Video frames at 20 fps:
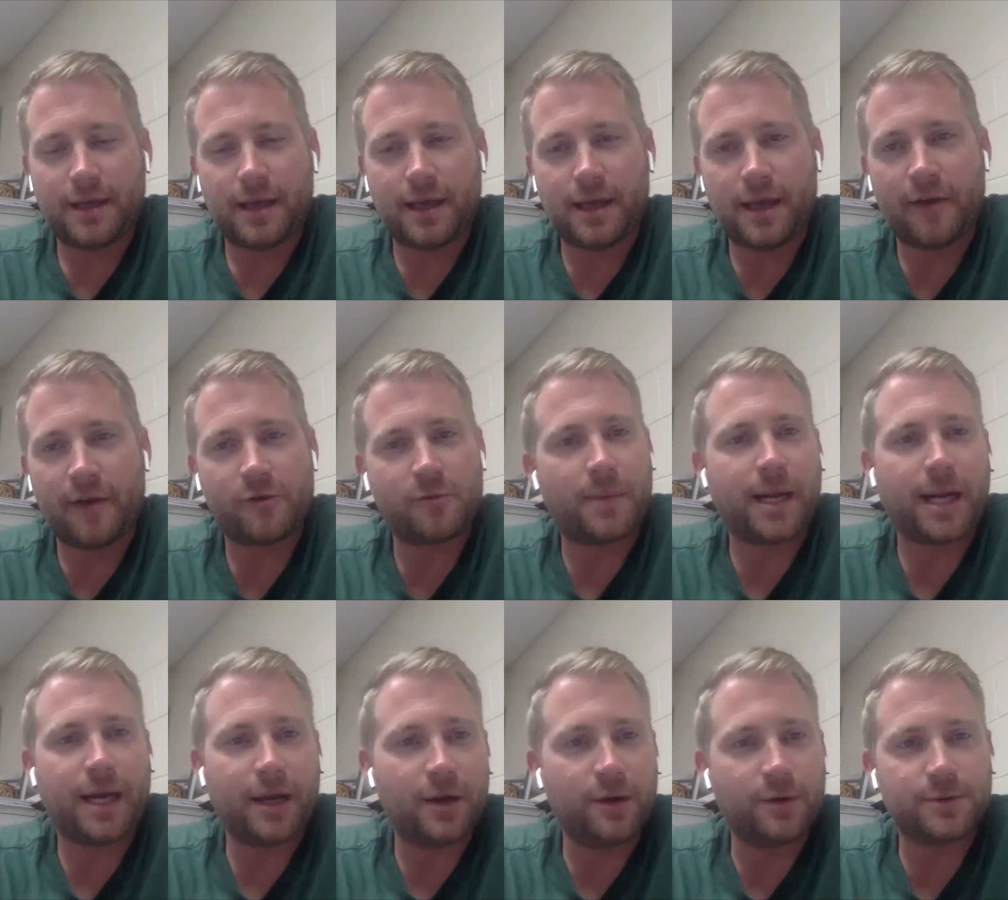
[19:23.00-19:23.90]

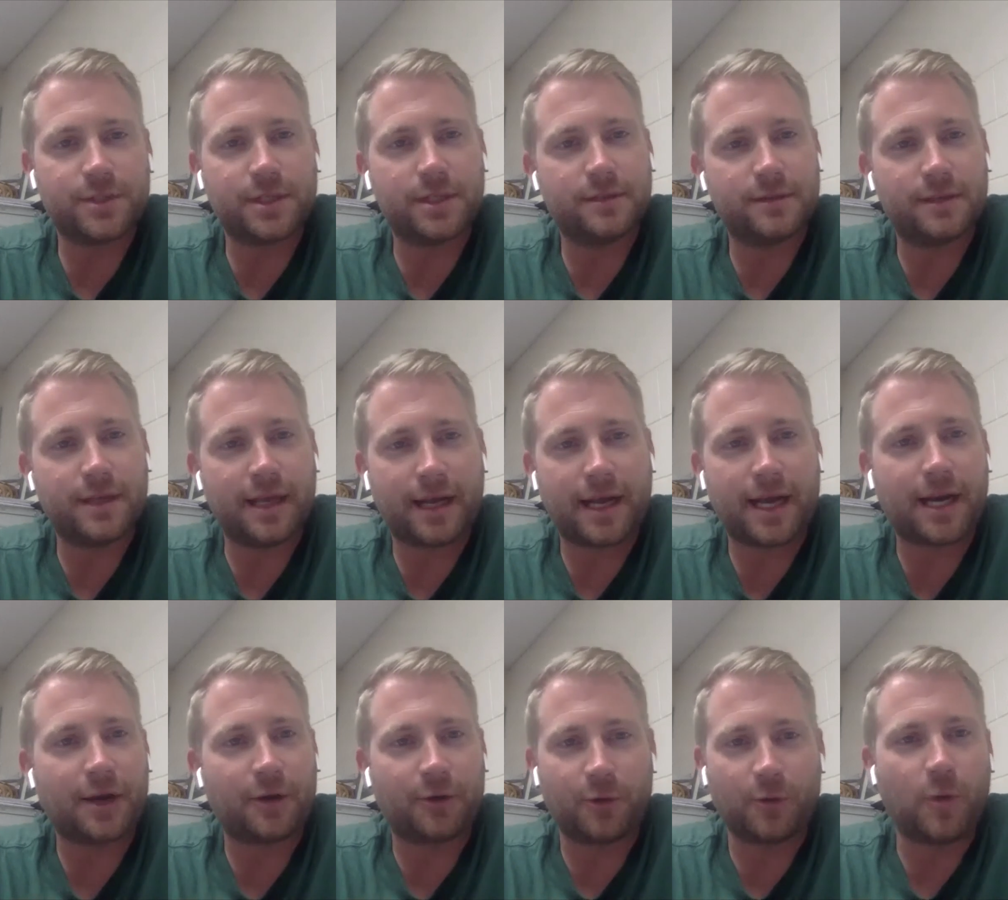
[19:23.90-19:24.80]
everybody knows it
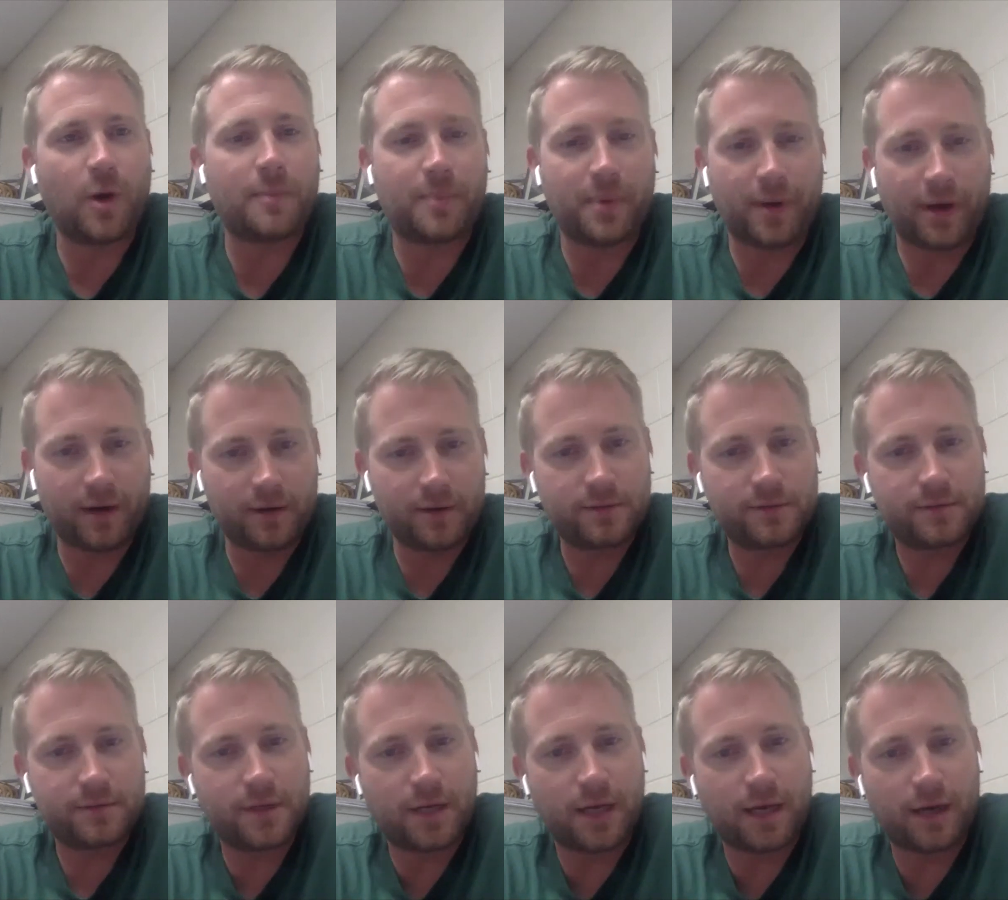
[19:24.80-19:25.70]
kind of grew up here.
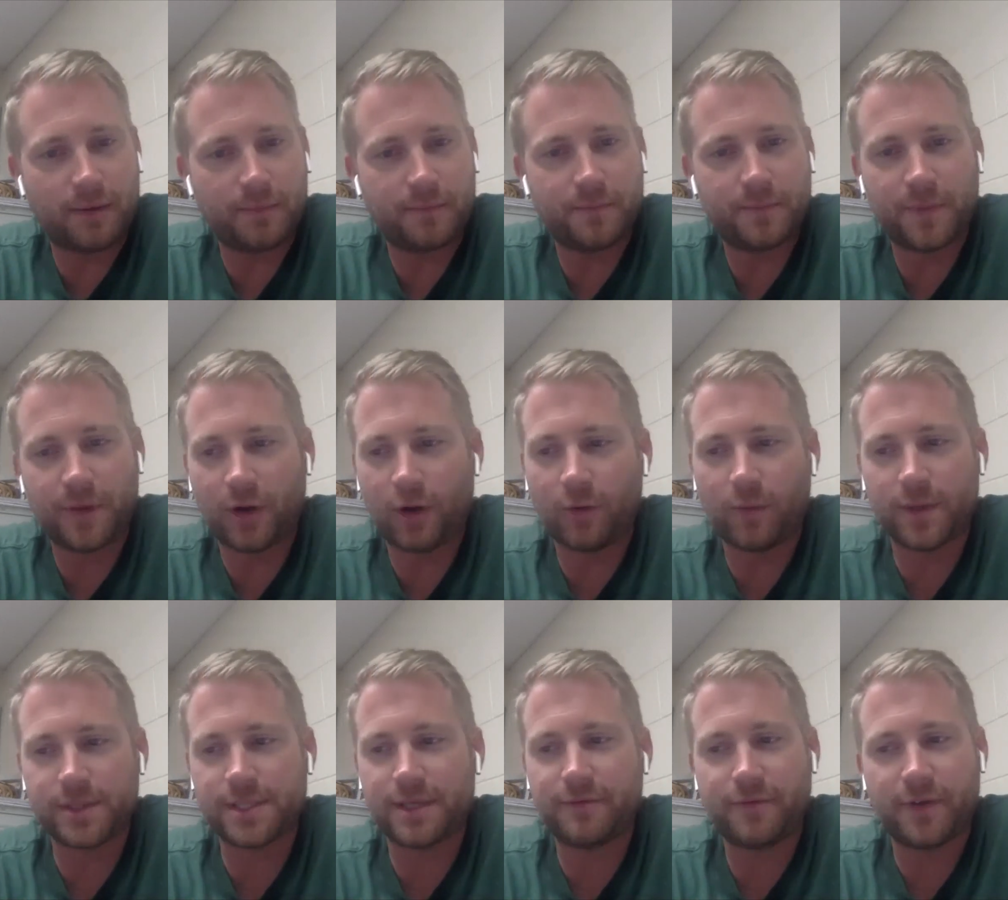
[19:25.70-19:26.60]
It
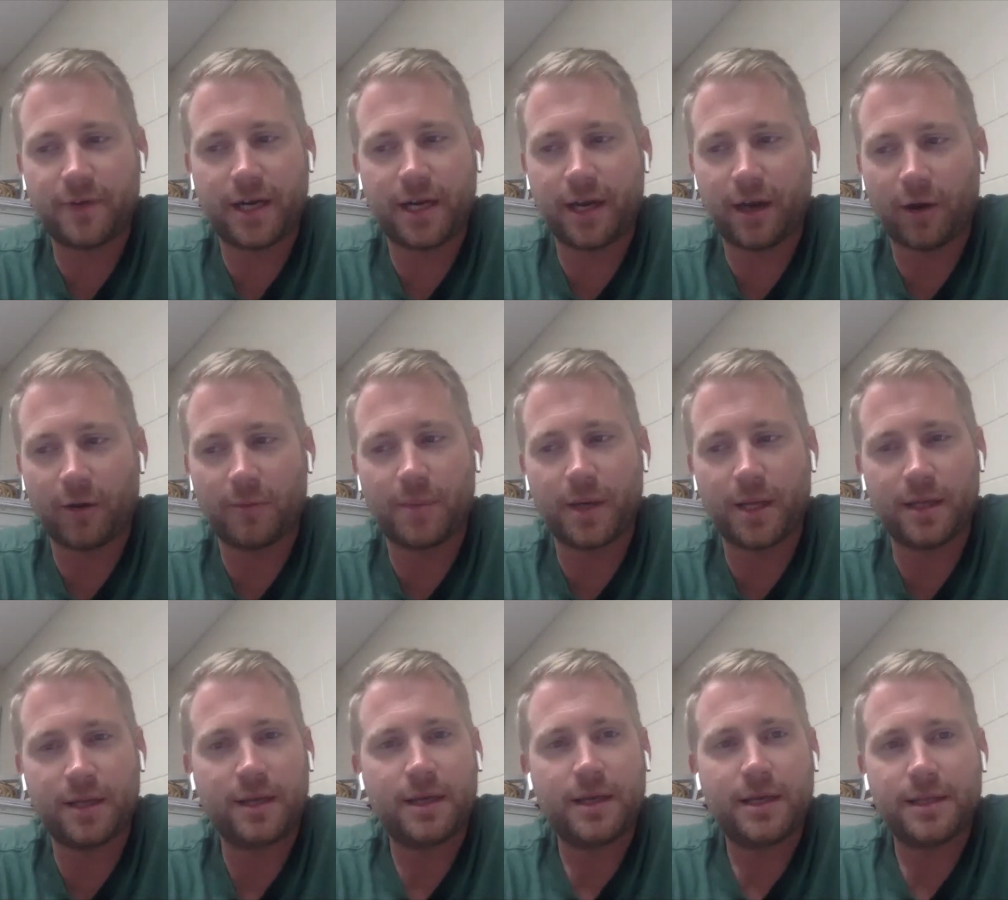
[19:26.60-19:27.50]
wasn't invented here,
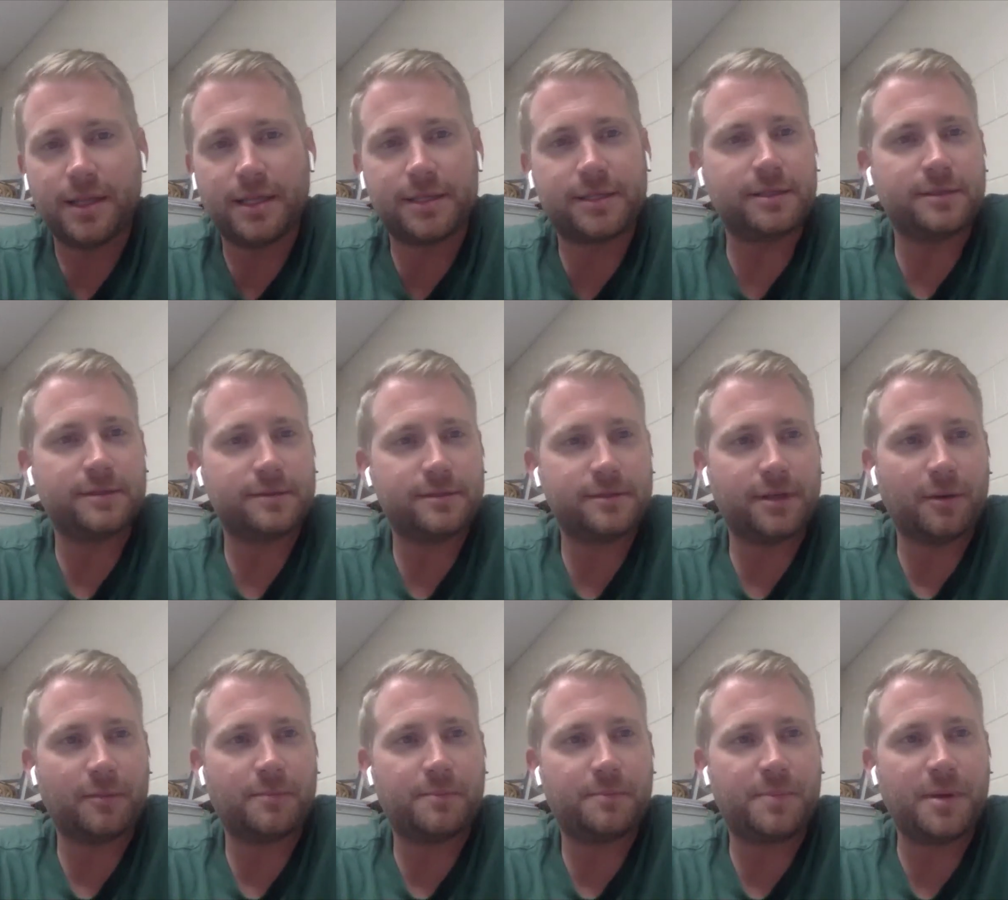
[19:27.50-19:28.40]
but this is,
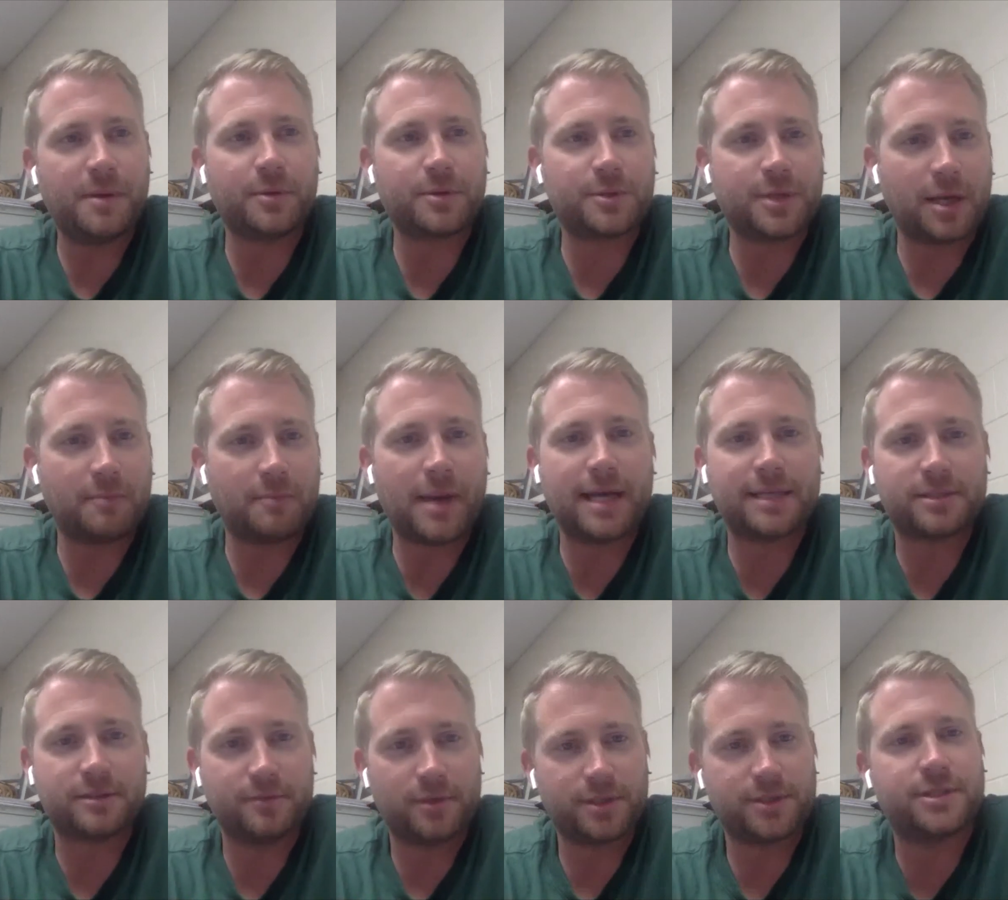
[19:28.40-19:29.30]
people take
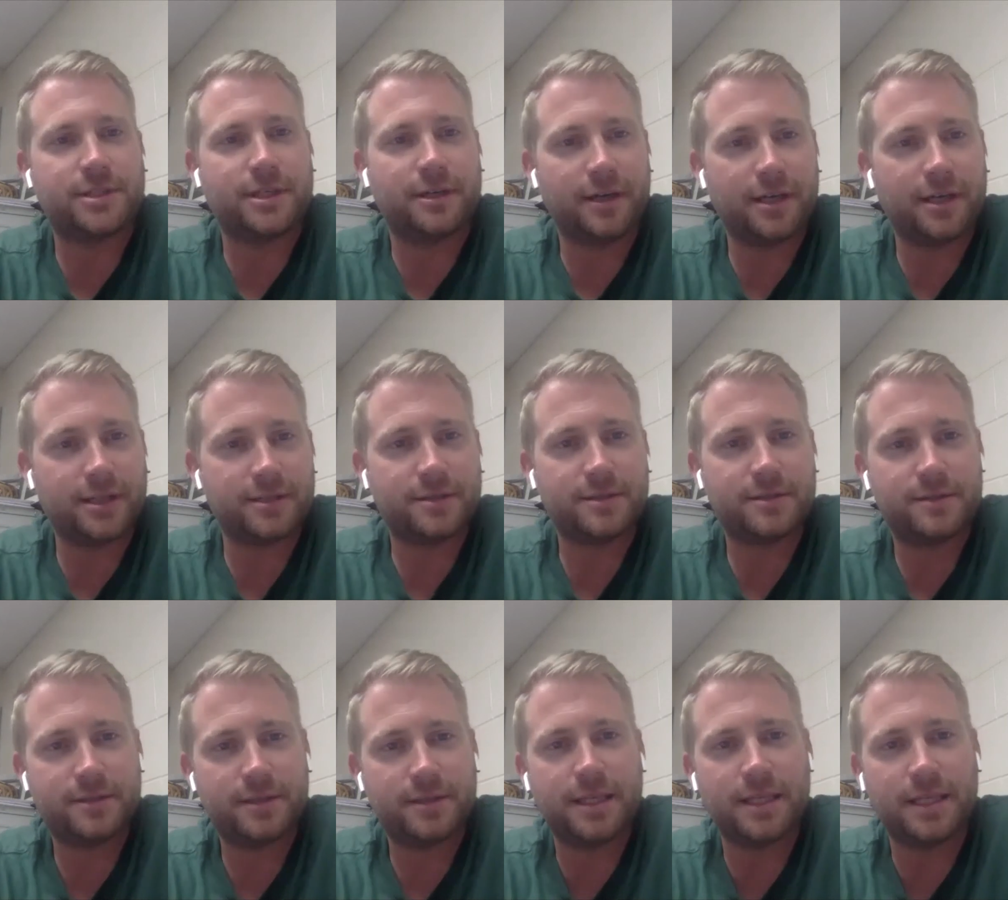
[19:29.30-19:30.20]
basketball
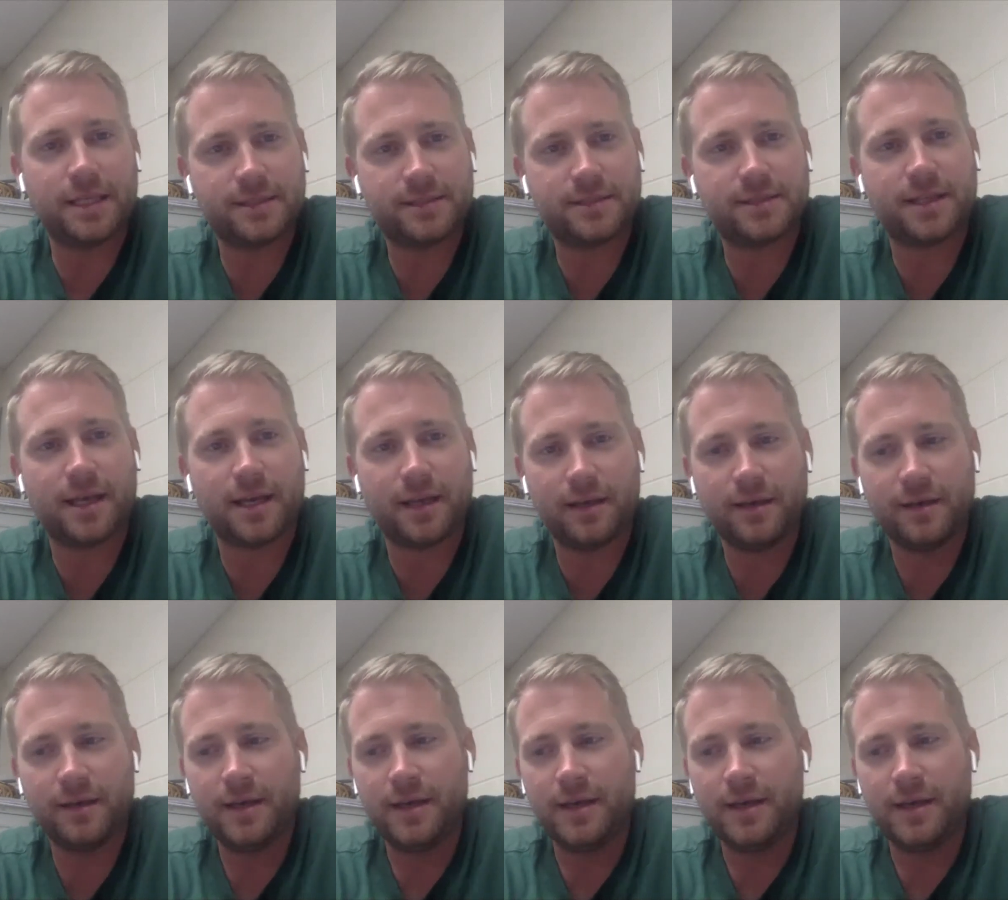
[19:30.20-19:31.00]
serious in this state.